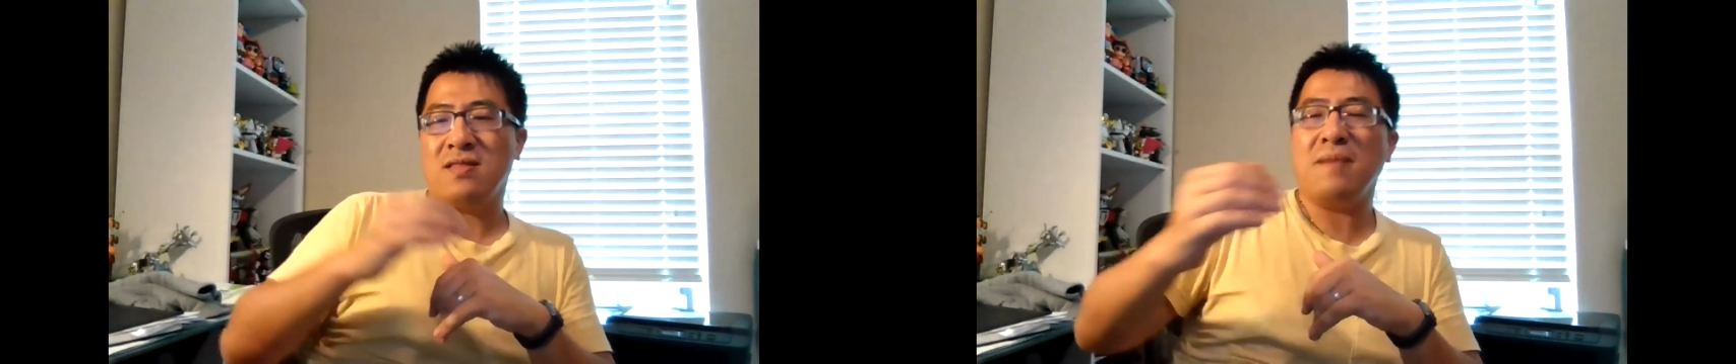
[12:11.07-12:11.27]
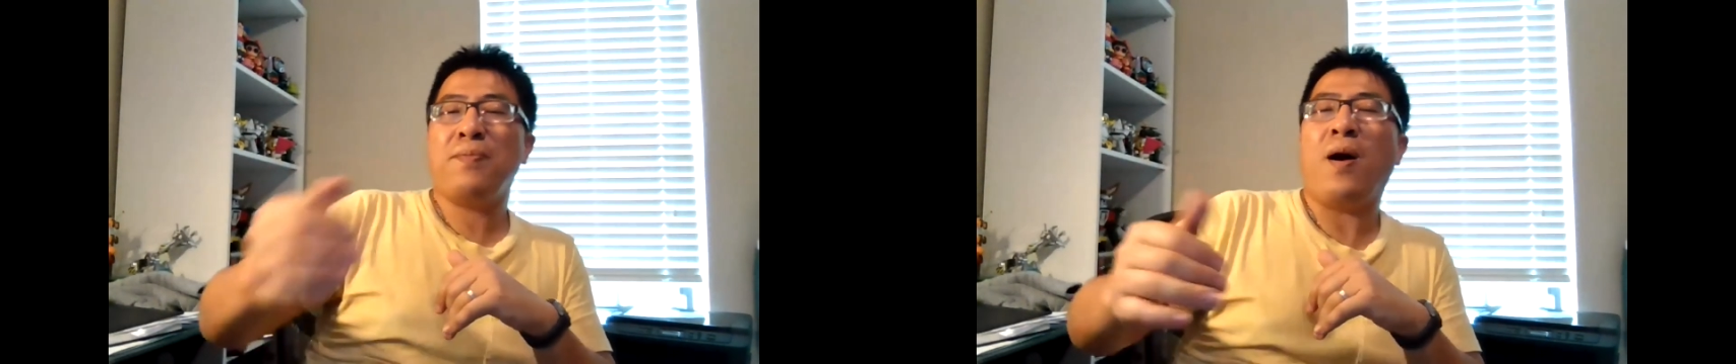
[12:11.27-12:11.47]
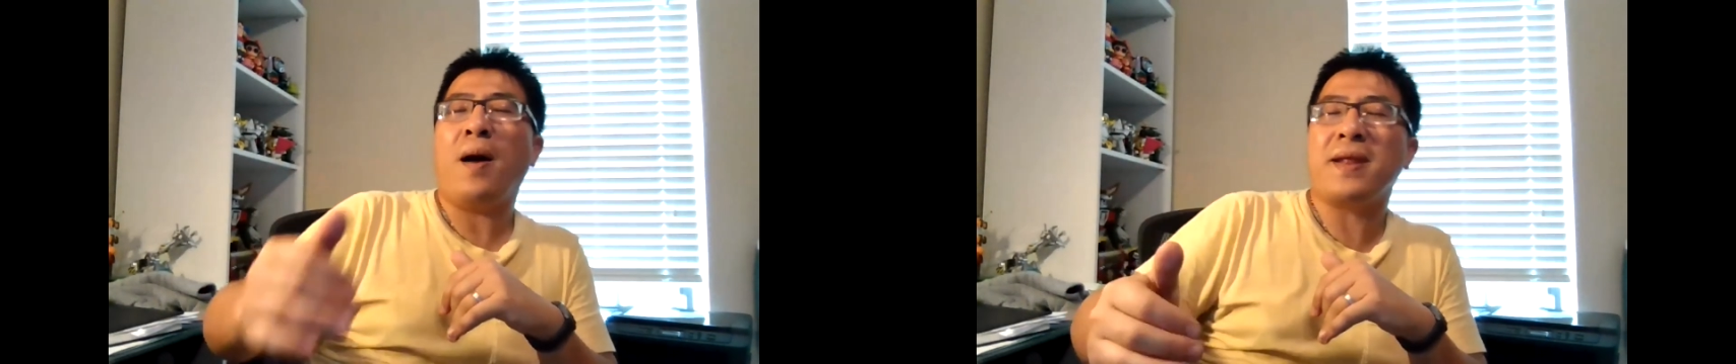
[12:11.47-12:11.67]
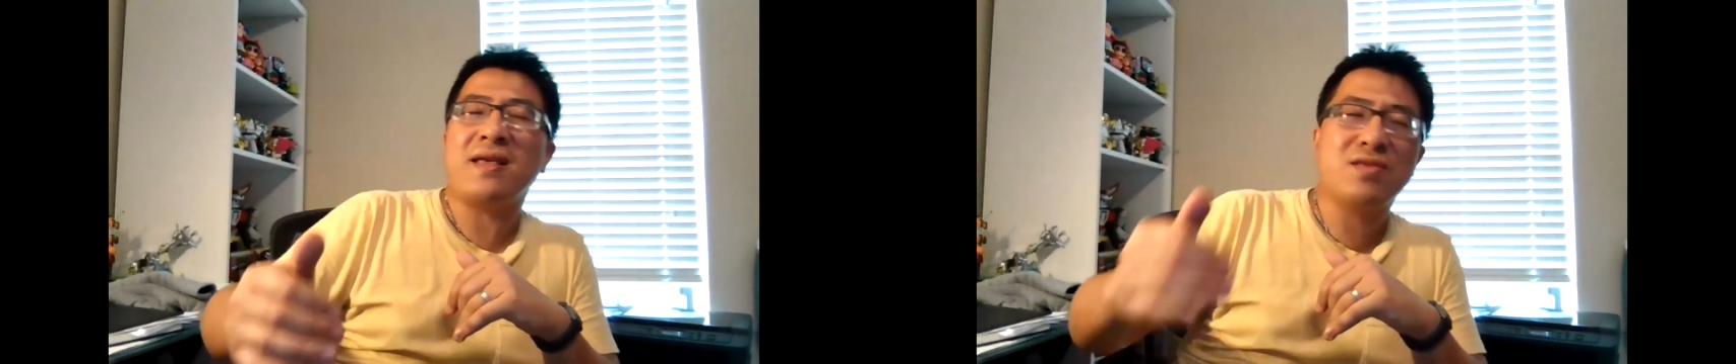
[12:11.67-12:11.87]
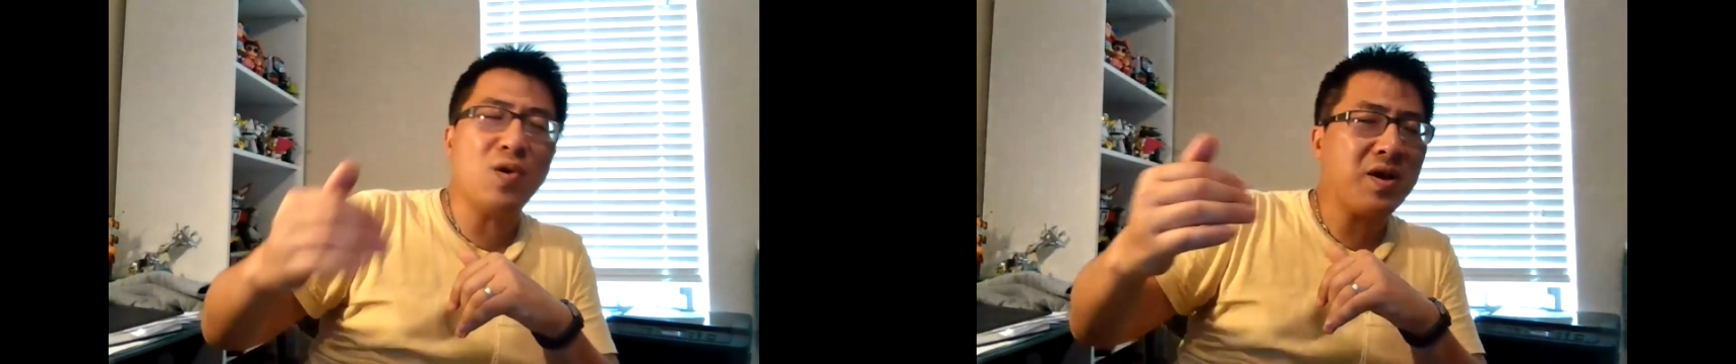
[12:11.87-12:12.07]
they
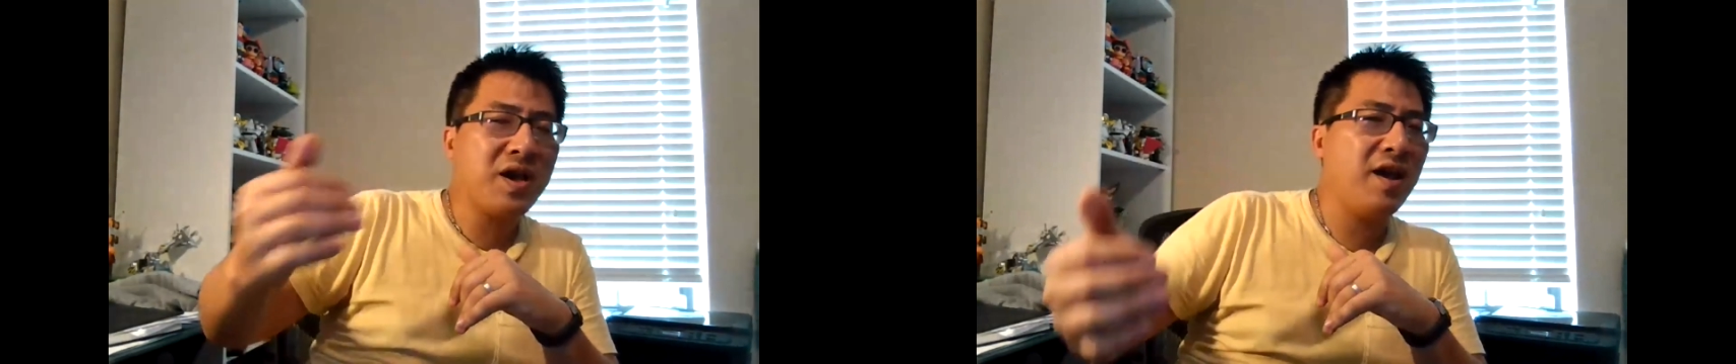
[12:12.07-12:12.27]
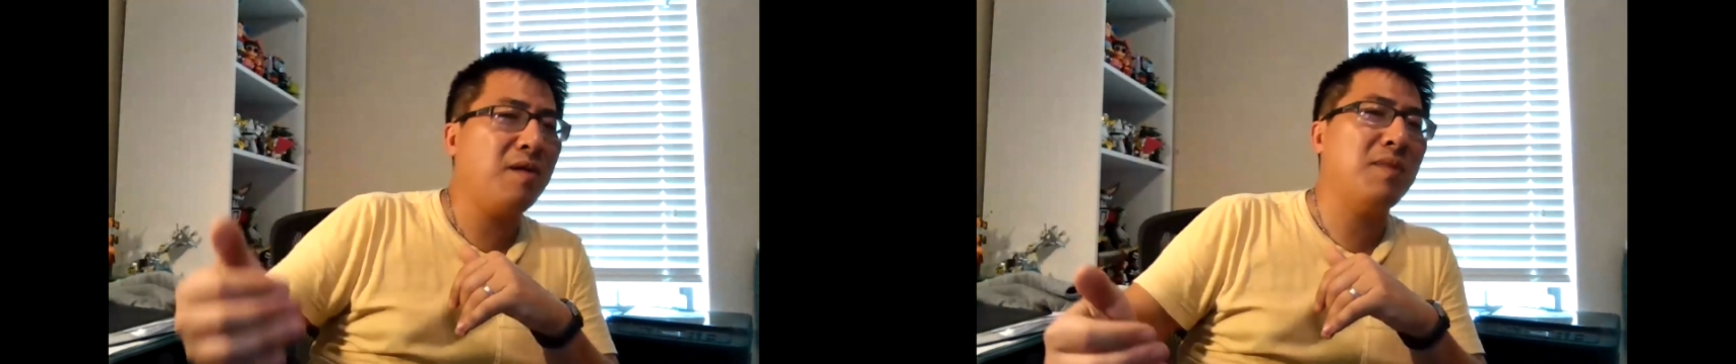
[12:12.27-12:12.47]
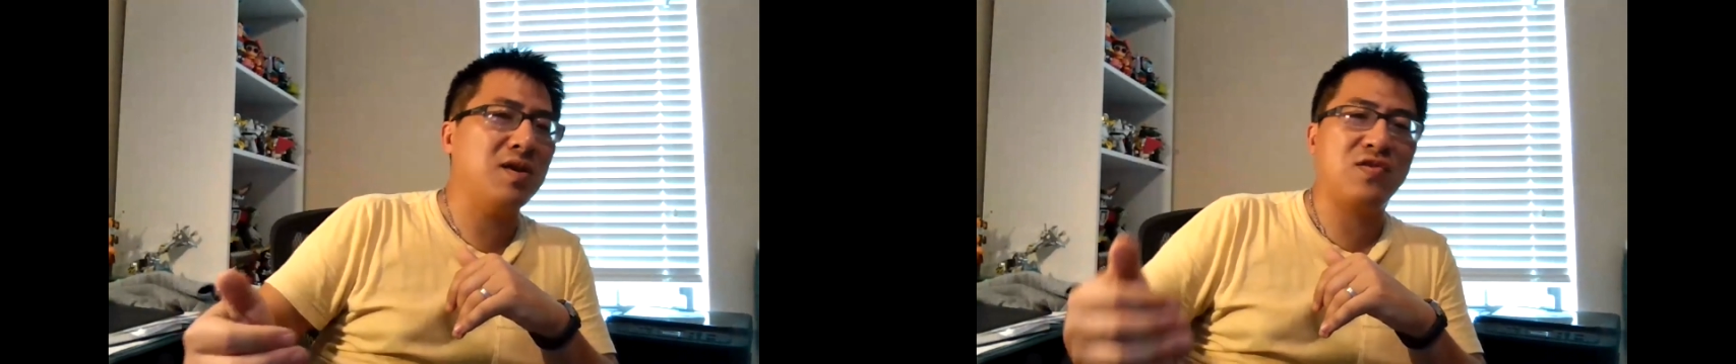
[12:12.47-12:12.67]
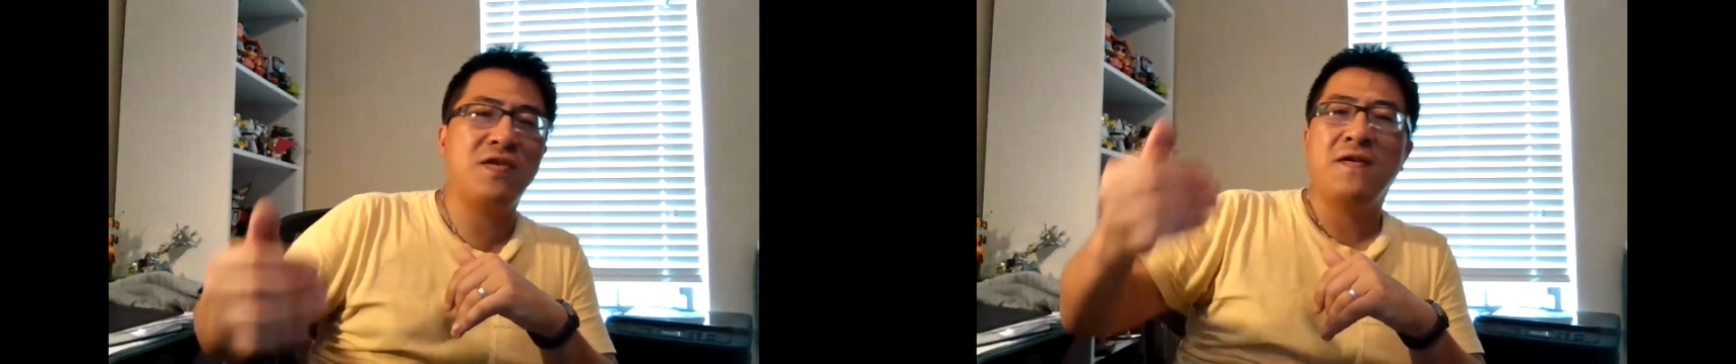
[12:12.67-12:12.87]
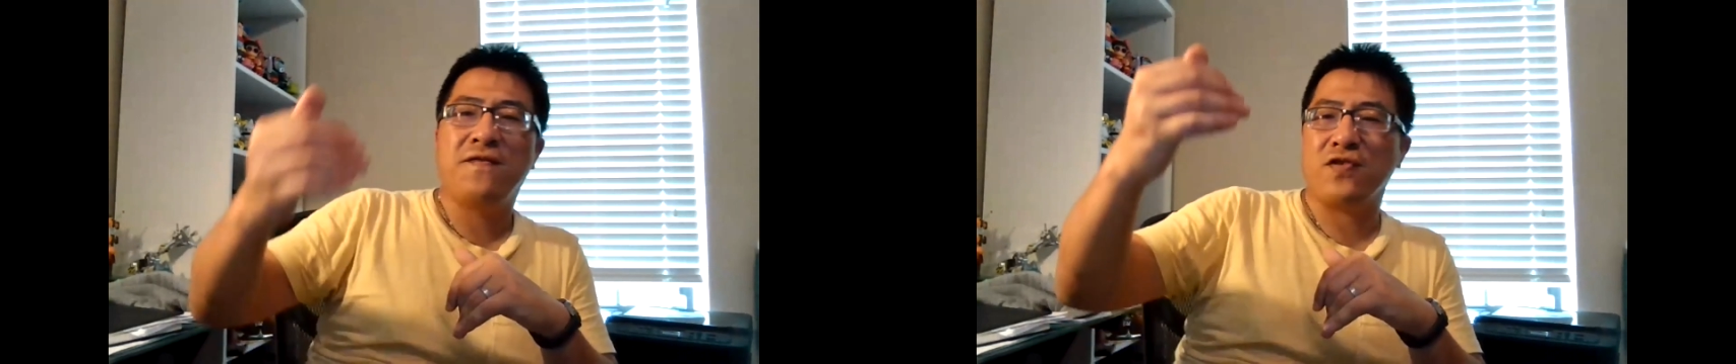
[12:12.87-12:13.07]
probably don't care much